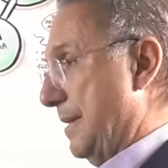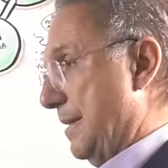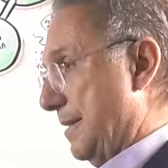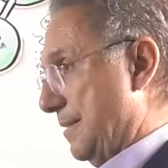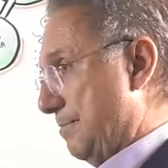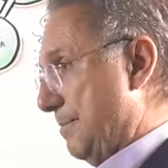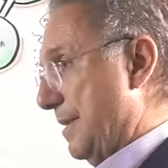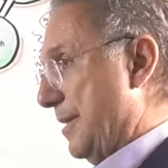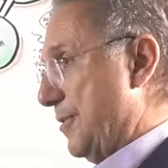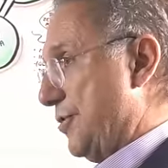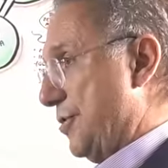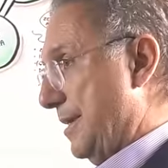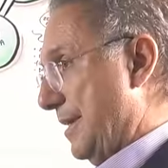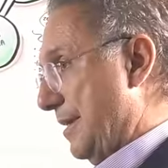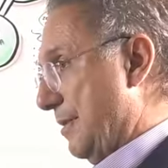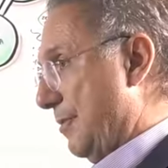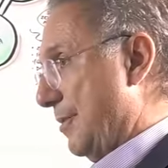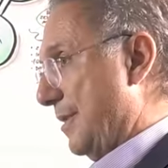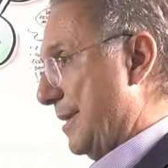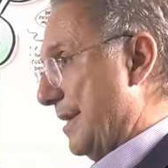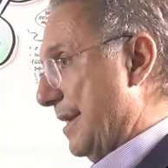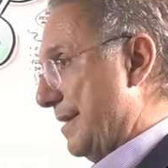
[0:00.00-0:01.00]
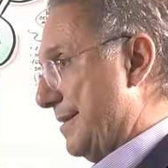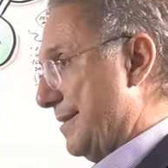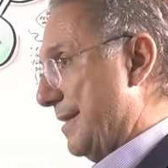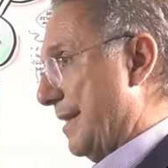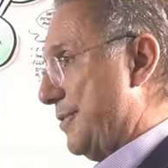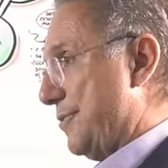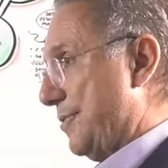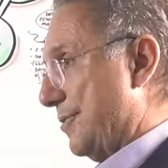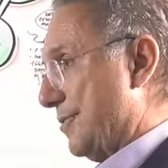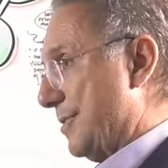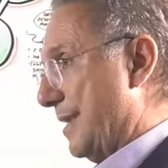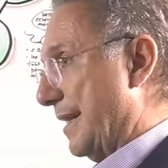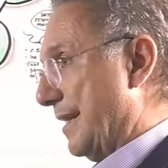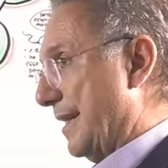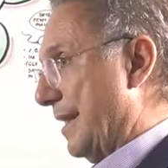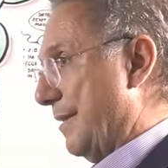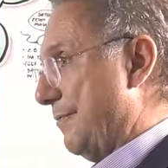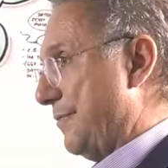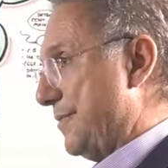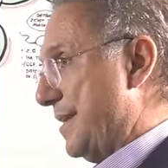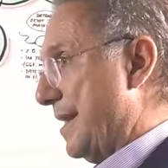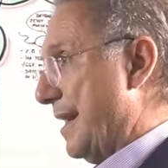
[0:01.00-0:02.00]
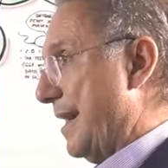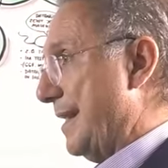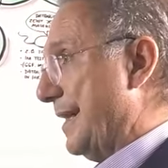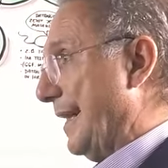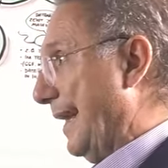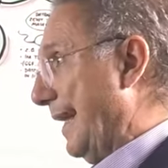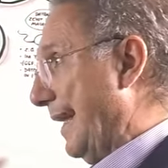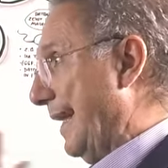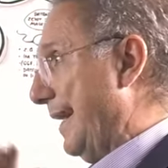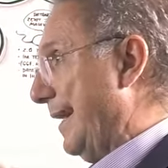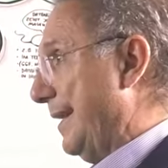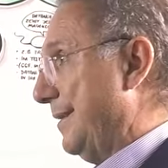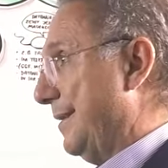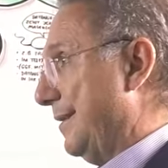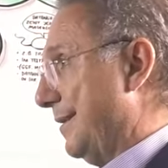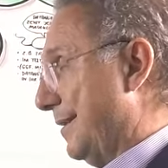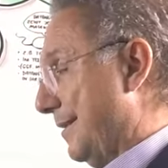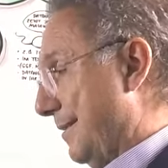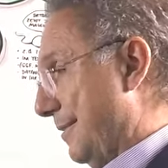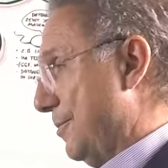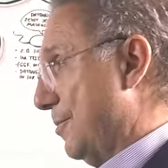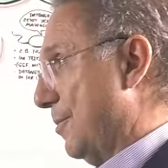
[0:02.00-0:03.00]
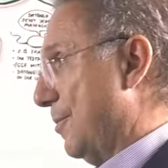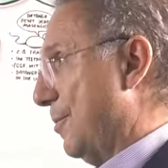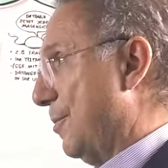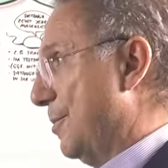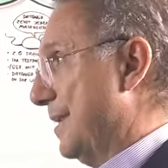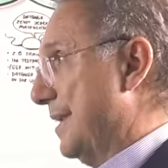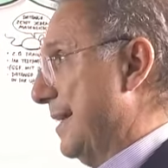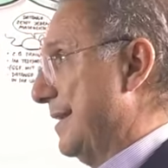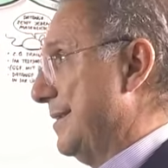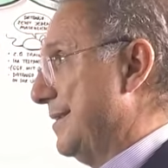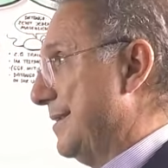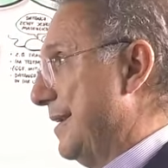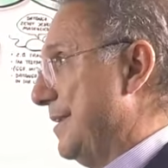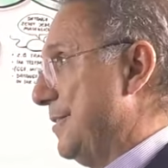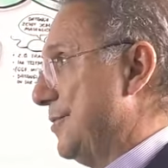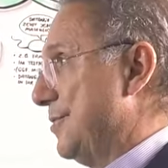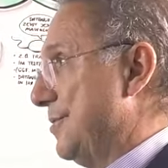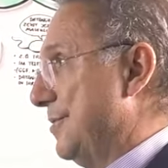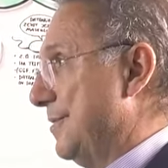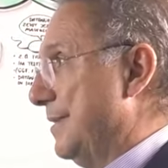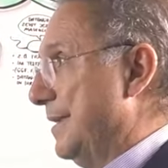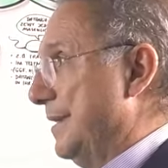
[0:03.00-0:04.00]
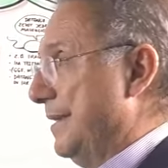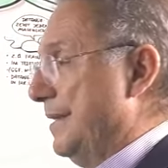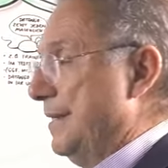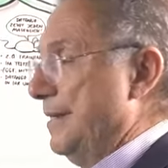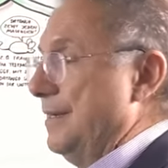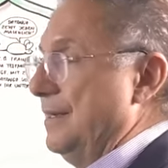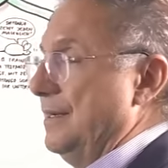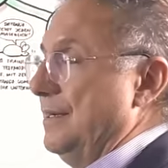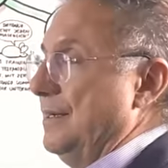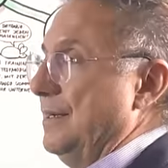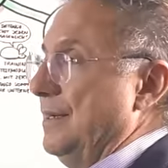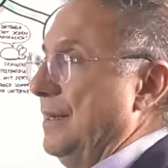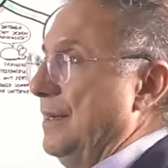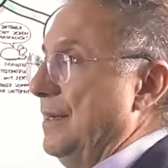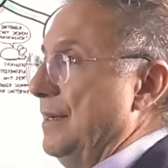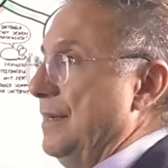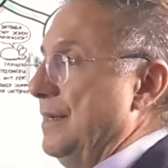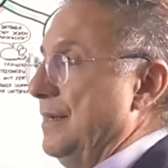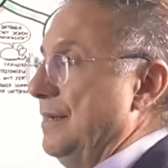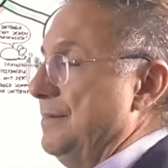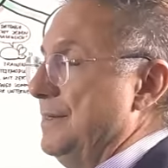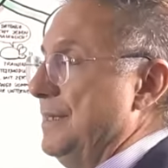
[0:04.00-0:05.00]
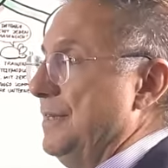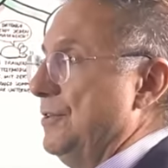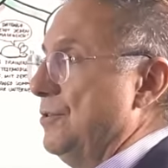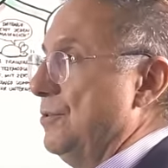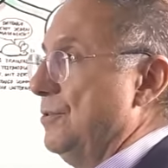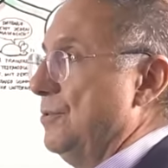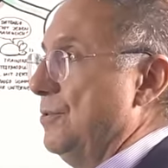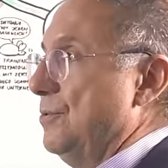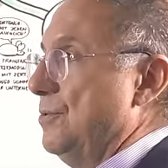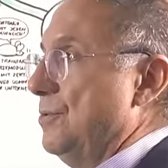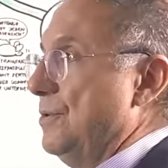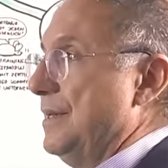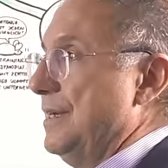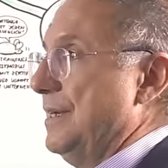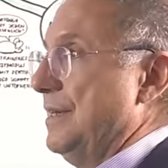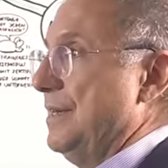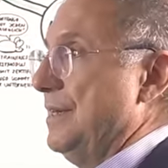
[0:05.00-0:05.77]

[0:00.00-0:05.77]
especially organizations like FCI and your organization need to do